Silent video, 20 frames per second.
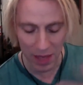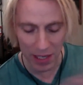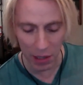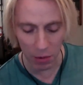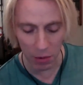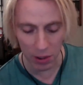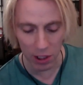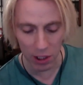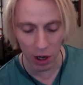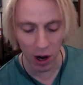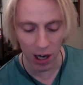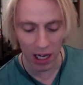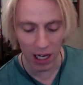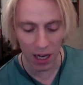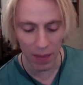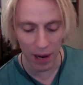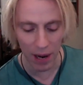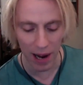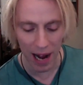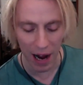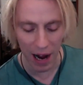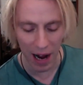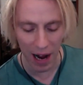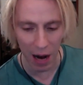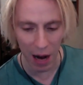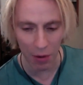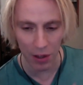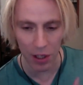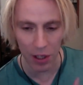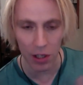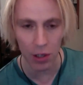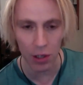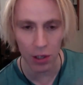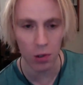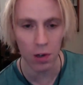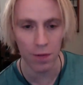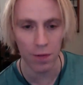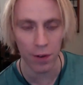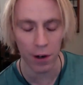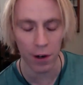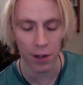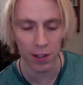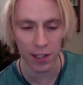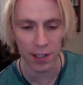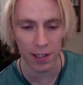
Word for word: he was talking about how the universe